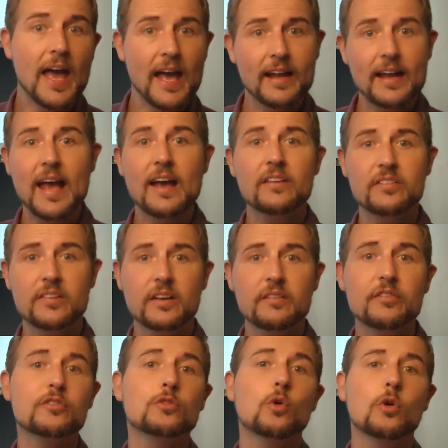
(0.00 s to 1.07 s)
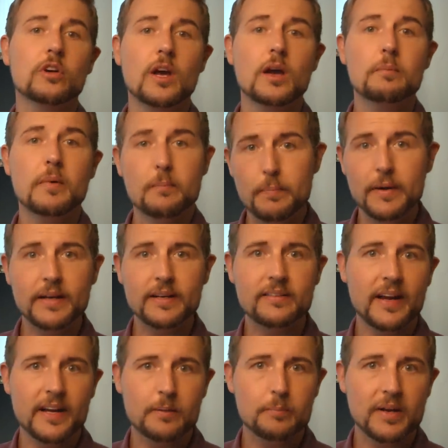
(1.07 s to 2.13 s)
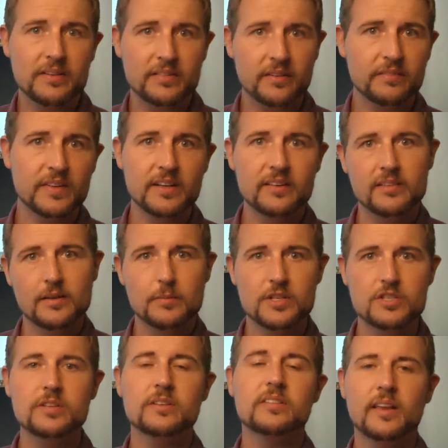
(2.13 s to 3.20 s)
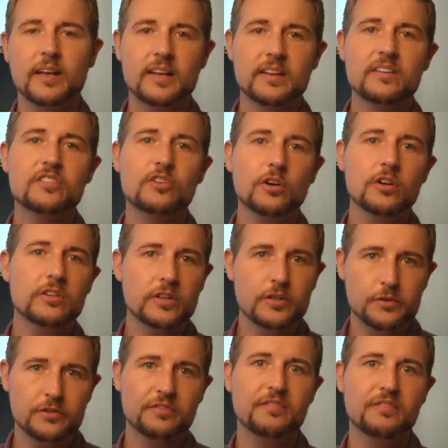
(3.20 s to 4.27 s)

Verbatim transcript: And as they've stored up a big database of these images, they can start to use